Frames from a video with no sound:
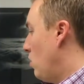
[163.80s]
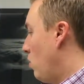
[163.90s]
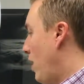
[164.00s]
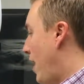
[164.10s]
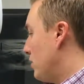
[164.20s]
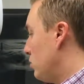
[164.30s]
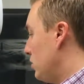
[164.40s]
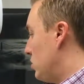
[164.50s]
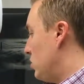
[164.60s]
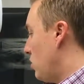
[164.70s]
will
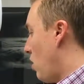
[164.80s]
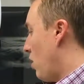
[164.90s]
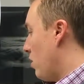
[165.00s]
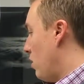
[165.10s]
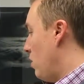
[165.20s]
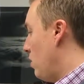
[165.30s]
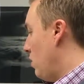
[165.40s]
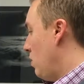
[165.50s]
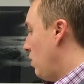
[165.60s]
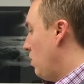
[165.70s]
actually start
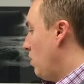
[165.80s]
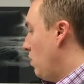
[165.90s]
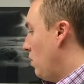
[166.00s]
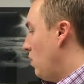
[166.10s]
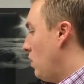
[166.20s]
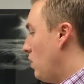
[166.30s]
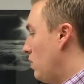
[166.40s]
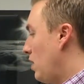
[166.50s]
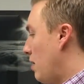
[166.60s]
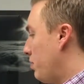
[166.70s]

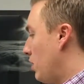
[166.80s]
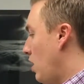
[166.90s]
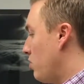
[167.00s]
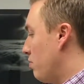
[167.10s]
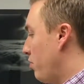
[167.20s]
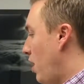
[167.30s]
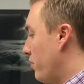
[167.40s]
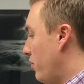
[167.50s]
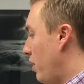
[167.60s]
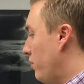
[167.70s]
the application
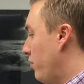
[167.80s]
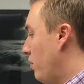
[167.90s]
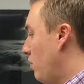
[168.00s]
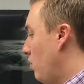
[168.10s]
process.